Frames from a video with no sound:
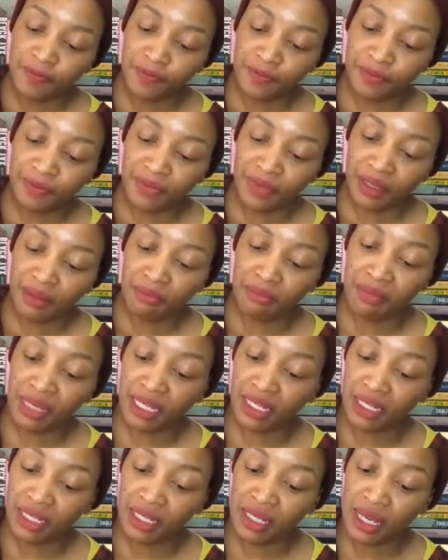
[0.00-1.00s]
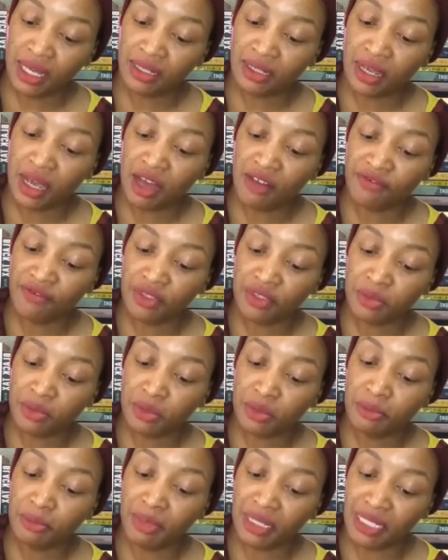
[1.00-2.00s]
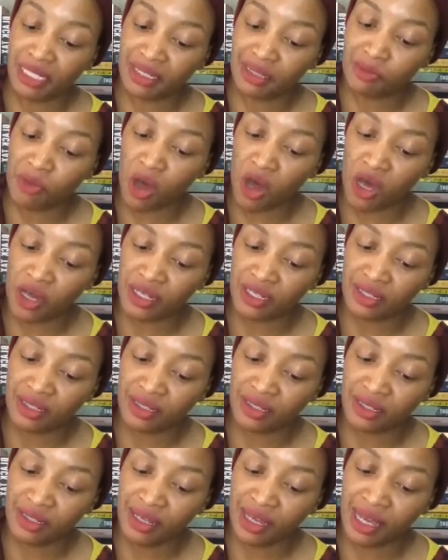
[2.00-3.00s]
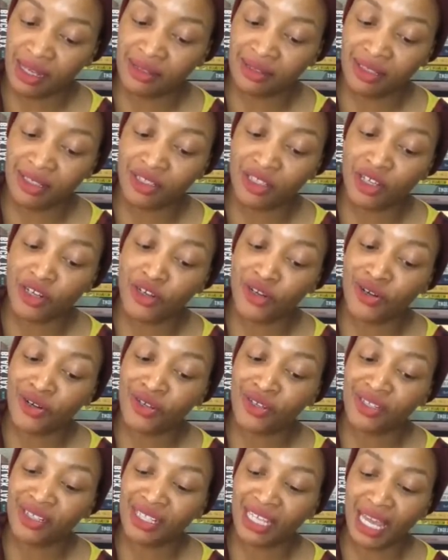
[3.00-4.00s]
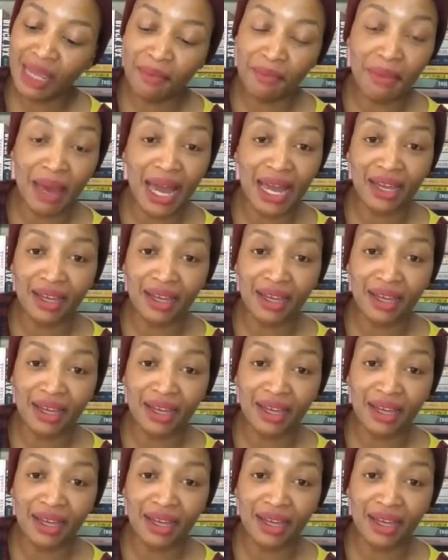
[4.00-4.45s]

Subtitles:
Many uncomfortable minutes passed until the nurse came back